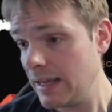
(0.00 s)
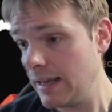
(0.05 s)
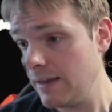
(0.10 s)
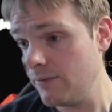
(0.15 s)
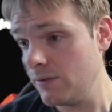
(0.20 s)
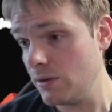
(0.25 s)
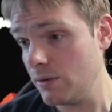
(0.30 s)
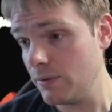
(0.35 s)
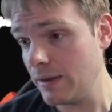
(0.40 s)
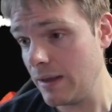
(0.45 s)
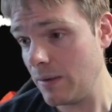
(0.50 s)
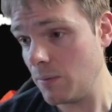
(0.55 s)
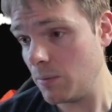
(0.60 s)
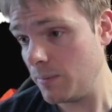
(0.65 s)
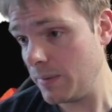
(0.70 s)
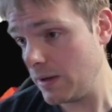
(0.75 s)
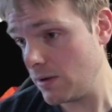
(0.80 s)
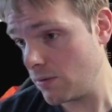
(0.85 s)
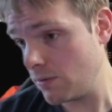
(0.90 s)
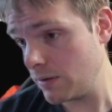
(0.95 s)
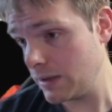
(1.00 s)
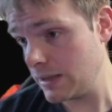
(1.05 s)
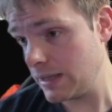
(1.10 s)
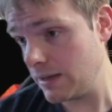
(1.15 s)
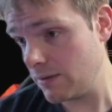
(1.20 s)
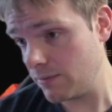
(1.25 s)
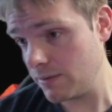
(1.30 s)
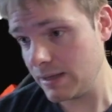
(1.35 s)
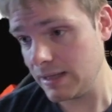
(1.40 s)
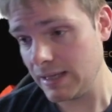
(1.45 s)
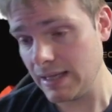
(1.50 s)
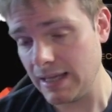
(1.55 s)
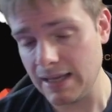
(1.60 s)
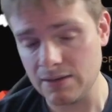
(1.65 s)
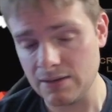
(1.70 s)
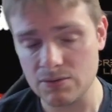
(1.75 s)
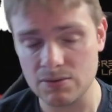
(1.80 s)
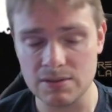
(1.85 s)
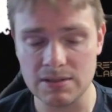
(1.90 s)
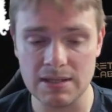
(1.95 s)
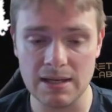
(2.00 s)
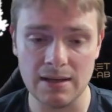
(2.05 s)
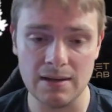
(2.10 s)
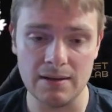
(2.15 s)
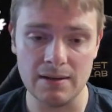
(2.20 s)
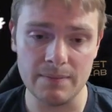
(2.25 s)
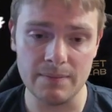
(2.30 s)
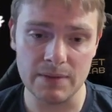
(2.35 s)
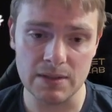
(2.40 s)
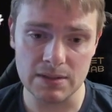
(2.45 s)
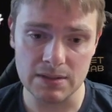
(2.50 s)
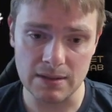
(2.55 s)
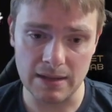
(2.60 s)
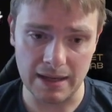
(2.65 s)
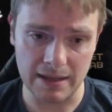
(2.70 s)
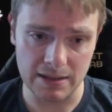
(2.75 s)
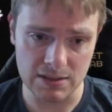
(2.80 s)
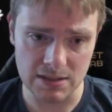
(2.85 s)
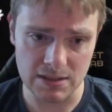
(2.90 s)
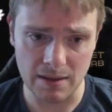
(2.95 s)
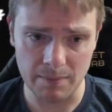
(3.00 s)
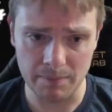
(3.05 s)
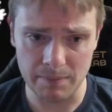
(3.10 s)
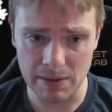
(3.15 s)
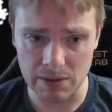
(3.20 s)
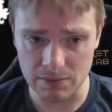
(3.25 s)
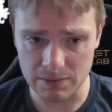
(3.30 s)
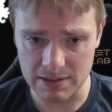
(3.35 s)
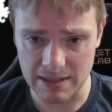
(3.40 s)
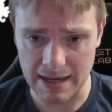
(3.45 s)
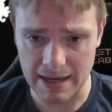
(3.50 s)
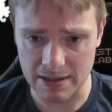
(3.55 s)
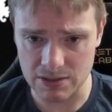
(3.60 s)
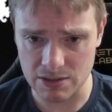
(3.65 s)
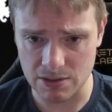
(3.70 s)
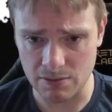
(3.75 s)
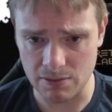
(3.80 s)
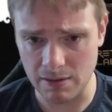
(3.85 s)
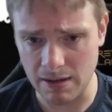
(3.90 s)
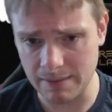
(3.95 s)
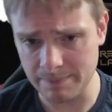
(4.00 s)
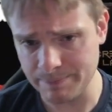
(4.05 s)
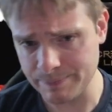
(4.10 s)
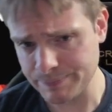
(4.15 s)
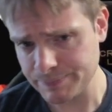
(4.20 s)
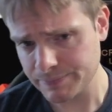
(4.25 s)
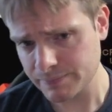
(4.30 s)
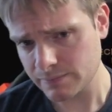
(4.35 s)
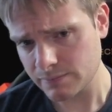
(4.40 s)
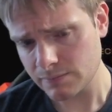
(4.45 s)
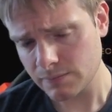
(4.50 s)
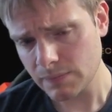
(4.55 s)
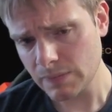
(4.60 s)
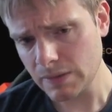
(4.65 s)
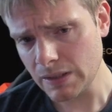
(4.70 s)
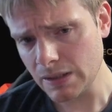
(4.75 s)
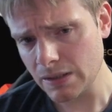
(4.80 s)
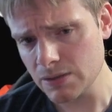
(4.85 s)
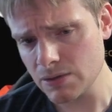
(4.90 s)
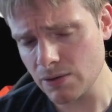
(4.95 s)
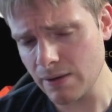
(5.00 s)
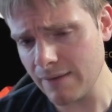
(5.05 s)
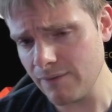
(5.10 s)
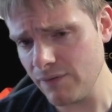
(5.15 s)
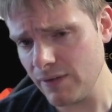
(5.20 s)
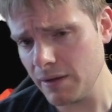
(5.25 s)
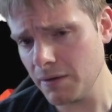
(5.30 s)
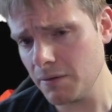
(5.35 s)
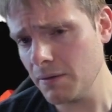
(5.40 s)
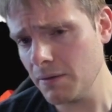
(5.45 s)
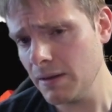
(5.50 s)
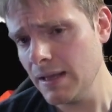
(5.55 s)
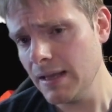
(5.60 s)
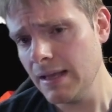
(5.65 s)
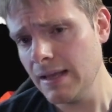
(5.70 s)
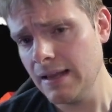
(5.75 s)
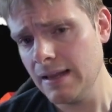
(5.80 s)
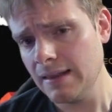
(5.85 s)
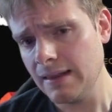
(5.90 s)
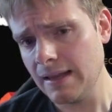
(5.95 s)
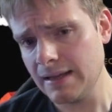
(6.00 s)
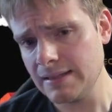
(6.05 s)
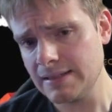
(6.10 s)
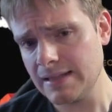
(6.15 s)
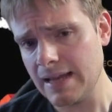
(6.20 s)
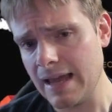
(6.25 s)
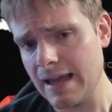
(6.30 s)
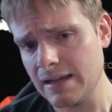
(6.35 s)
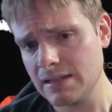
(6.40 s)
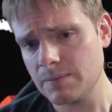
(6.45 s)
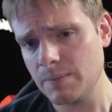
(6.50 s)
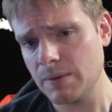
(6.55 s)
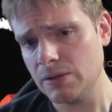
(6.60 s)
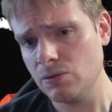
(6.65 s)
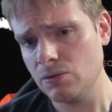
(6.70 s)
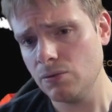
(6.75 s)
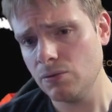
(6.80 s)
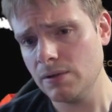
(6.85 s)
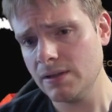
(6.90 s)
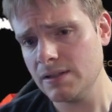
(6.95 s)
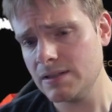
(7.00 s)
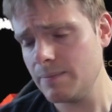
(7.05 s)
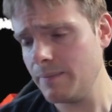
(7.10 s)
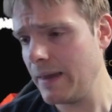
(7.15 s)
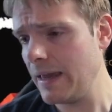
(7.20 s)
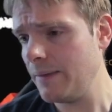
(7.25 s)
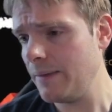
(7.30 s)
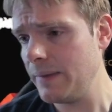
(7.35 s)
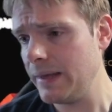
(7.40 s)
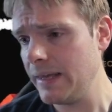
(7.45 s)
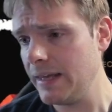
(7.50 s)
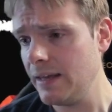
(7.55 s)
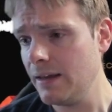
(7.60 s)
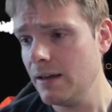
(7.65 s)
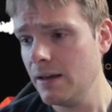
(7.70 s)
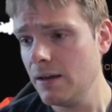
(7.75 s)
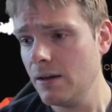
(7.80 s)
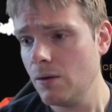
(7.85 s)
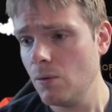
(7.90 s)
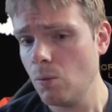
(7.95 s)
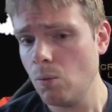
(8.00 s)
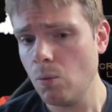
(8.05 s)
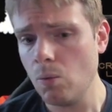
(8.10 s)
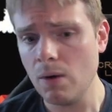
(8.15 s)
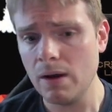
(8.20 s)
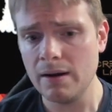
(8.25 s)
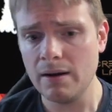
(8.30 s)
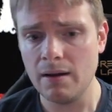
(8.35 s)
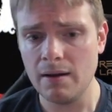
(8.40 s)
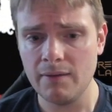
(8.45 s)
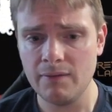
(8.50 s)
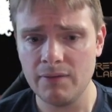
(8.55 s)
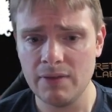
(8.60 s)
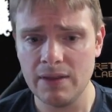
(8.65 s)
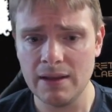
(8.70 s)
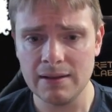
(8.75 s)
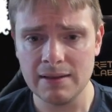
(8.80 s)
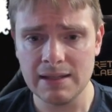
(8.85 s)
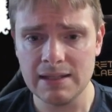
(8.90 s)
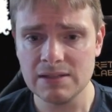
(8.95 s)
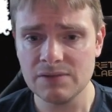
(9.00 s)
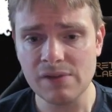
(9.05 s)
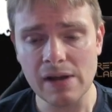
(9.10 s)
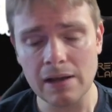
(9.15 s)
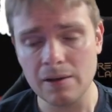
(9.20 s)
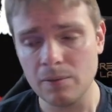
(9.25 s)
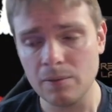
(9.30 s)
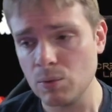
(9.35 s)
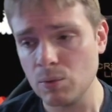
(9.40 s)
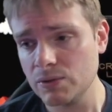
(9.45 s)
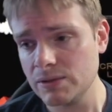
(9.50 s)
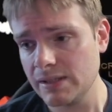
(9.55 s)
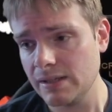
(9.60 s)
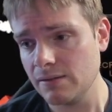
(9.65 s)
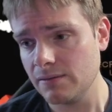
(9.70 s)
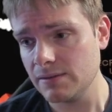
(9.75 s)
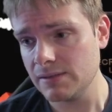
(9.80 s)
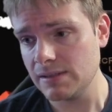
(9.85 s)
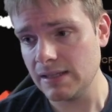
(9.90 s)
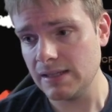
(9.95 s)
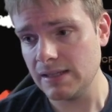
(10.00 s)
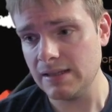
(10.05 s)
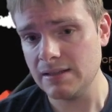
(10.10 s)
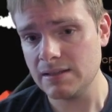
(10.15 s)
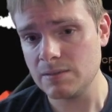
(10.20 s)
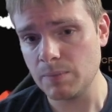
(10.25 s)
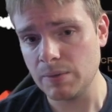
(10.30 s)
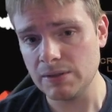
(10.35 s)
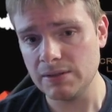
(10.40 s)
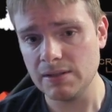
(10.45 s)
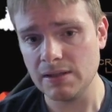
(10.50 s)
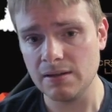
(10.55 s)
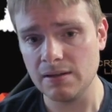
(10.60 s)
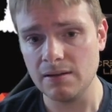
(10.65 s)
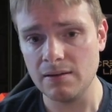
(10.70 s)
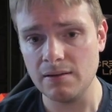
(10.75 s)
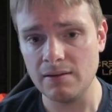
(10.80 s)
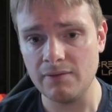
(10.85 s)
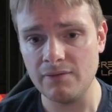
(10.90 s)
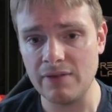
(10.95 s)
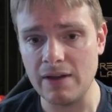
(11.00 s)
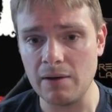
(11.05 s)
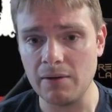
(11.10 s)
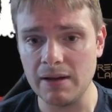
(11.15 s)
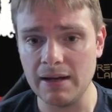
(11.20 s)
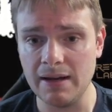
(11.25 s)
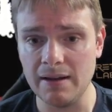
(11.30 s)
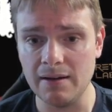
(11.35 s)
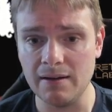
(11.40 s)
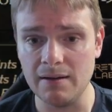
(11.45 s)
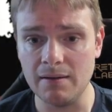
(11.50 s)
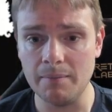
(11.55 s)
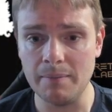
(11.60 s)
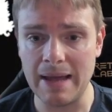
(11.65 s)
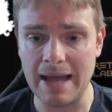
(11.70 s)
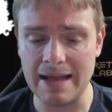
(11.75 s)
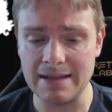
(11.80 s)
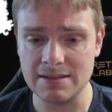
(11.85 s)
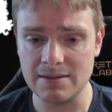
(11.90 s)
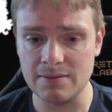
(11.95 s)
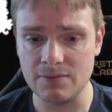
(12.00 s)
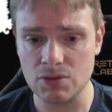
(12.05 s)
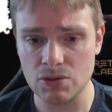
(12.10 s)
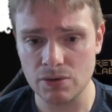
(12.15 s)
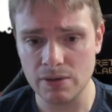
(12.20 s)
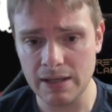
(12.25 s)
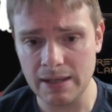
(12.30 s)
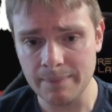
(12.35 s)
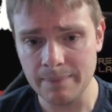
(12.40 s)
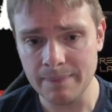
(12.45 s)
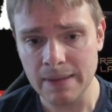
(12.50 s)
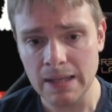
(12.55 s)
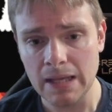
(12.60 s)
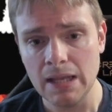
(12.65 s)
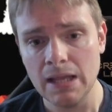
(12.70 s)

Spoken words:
even though that would be a really interesting sub build to actually run. So I feel like Expert Duelist may be one of the least valuable skills in this particular Falconer passive tree.